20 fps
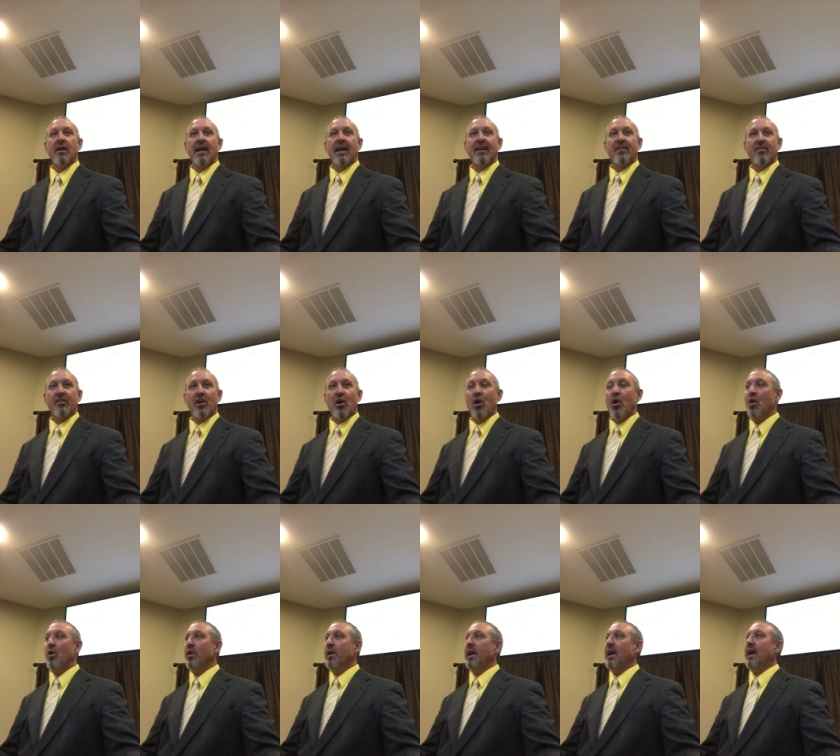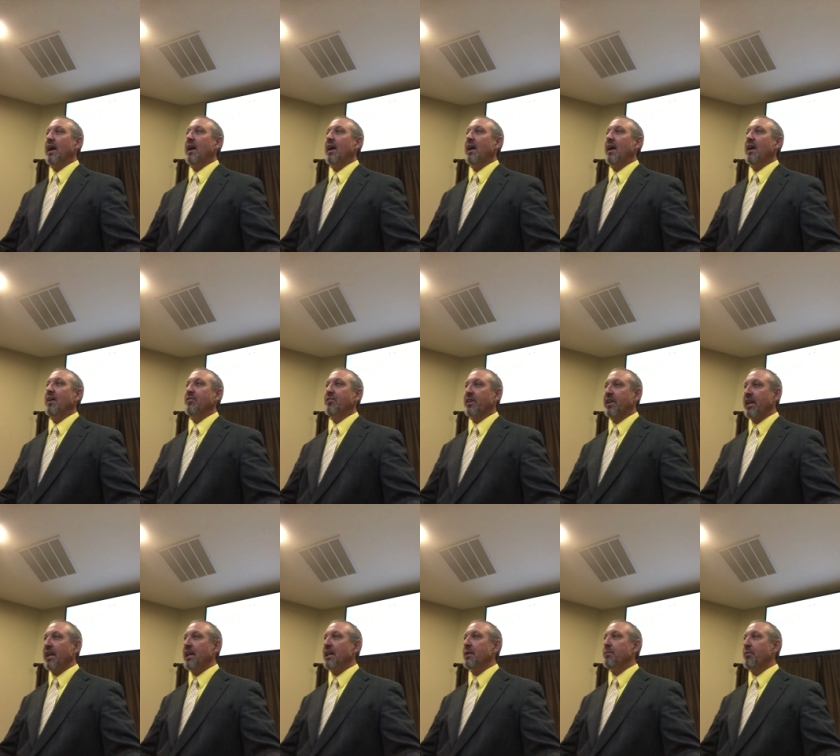As long as the
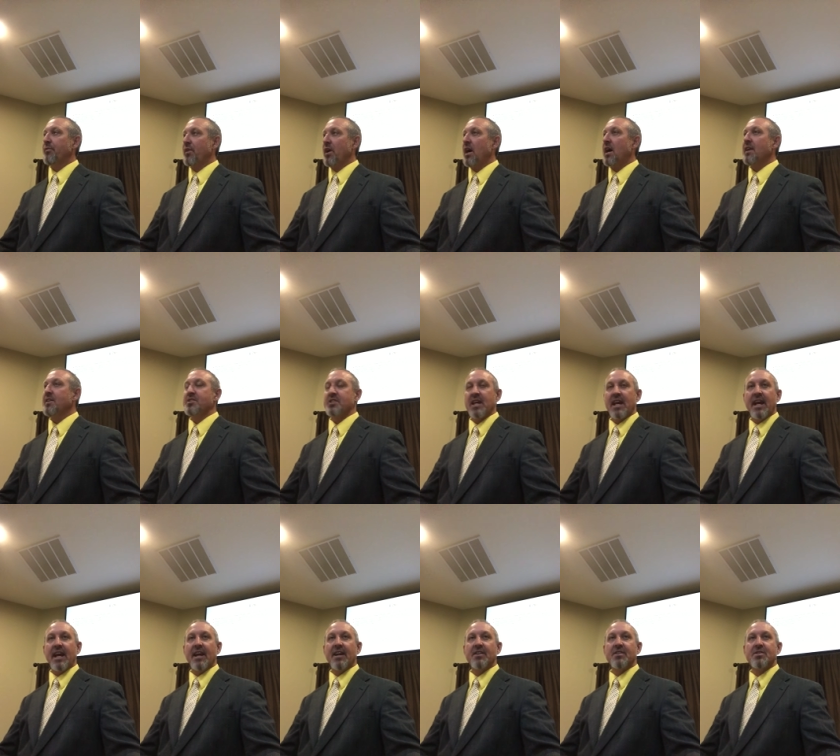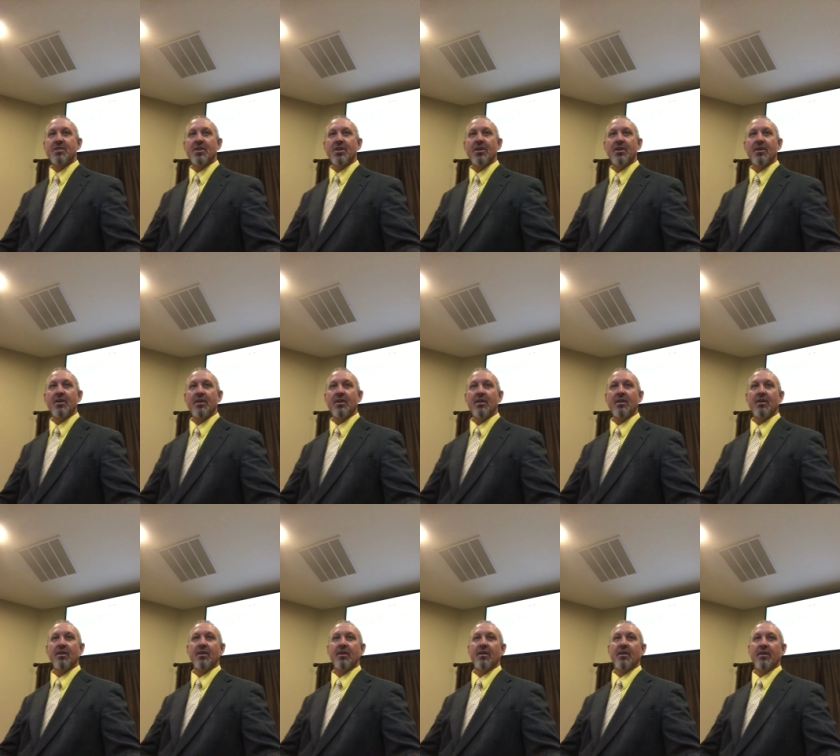kingdom of God stands,
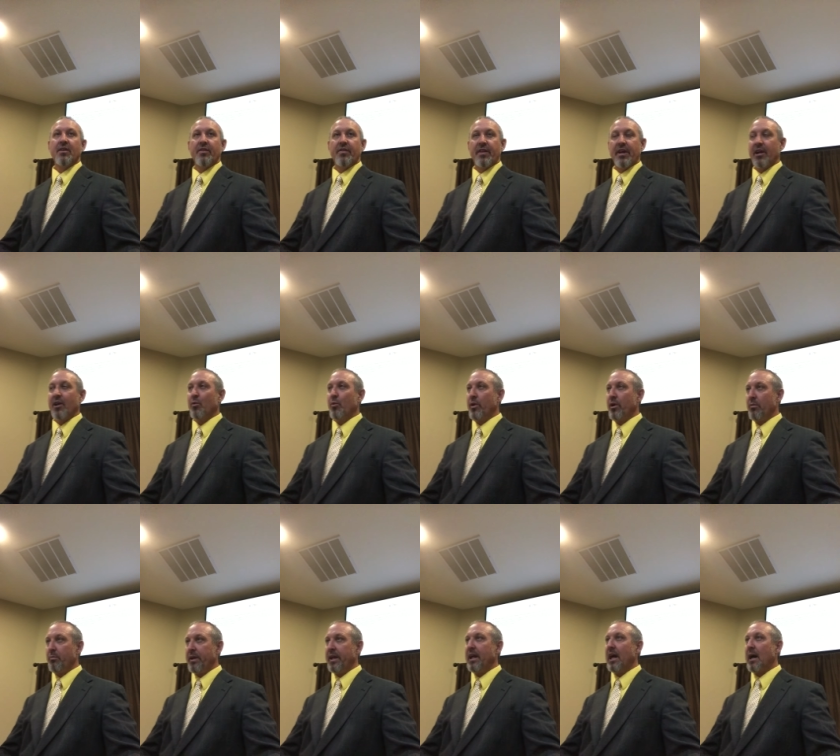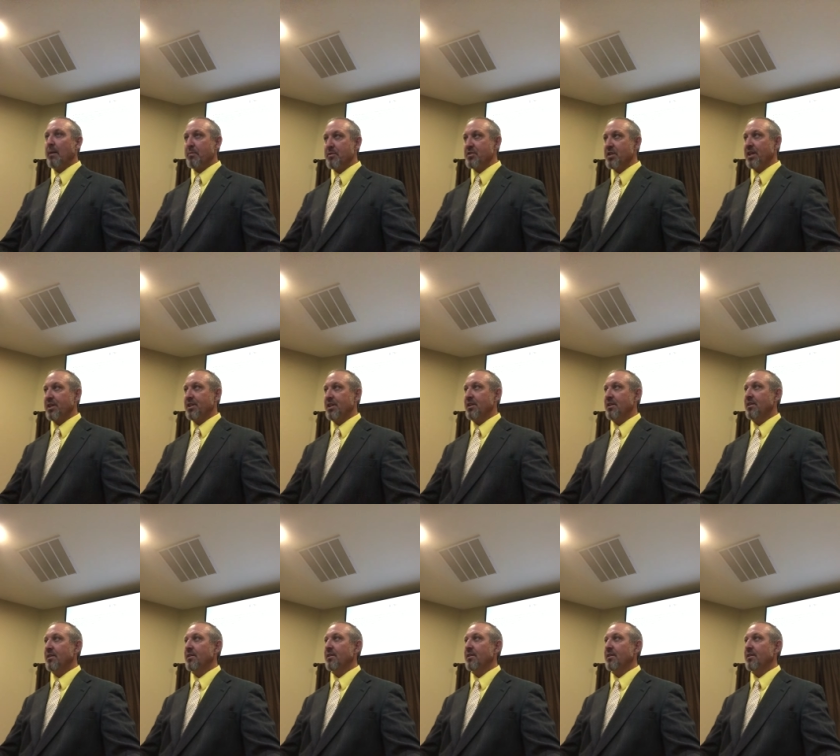there will be opposition.